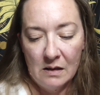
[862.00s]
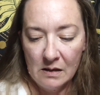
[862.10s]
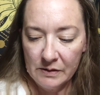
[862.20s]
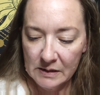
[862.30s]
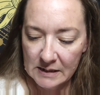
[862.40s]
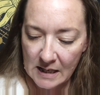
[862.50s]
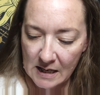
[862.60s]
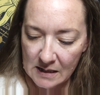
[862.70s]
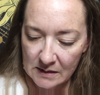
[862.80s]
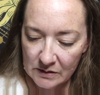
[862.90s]
on the
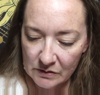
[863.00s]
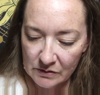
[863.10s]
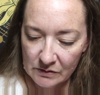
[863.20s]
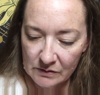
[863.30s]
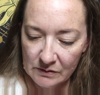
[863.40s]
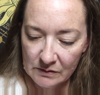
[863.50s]
tassel